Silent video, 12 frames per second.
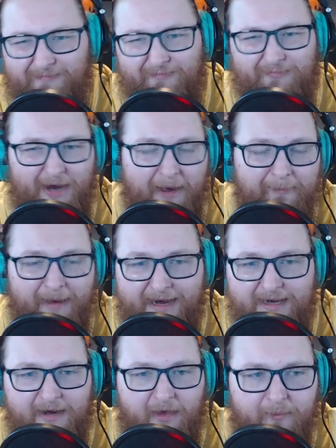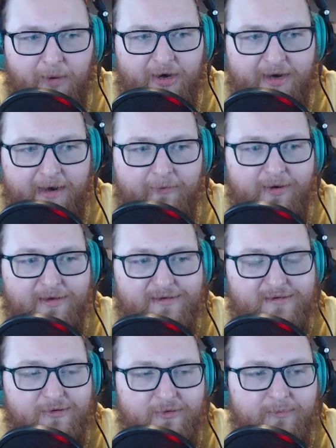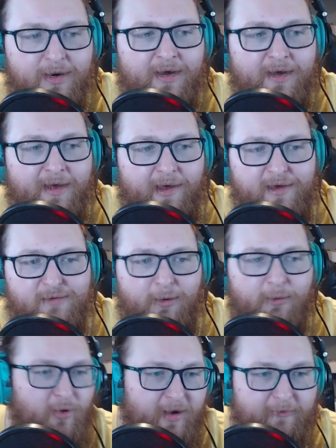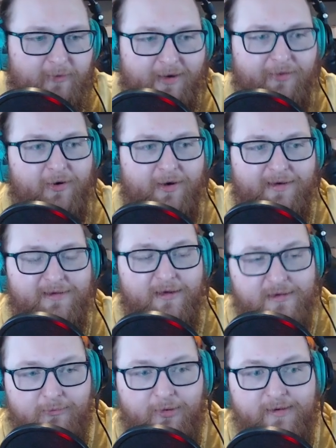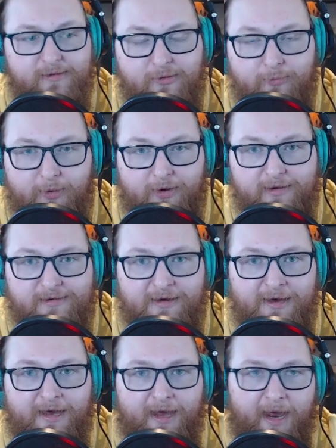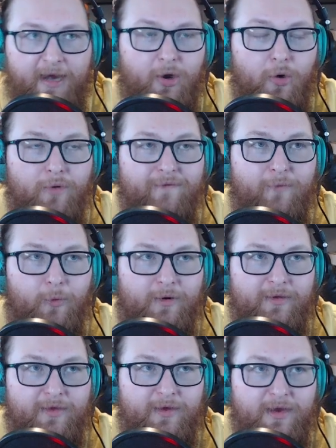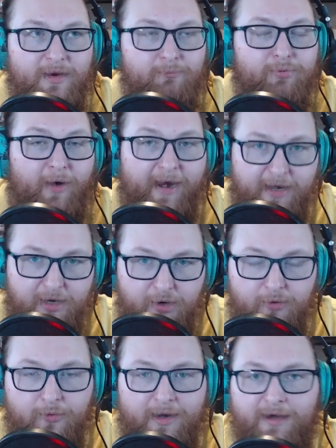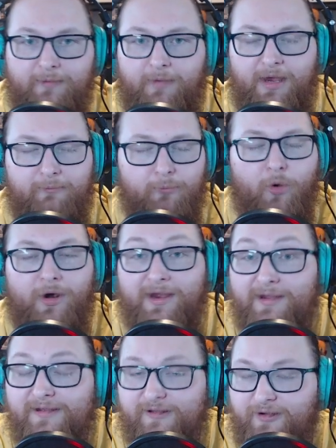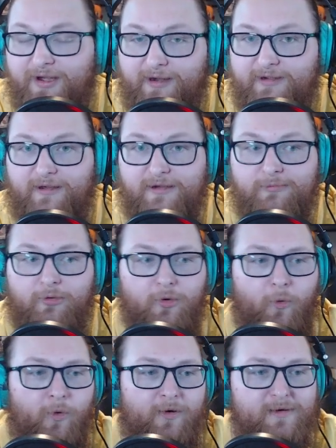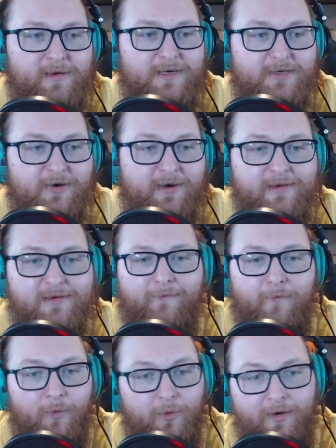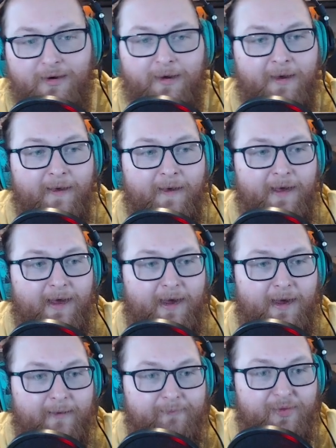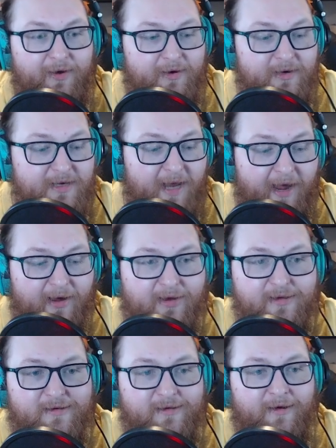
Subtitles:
come back into the market, I would assume, as people get rid of their accessible supers and go for the brand new and more easily accessible quarter centuries for their decks.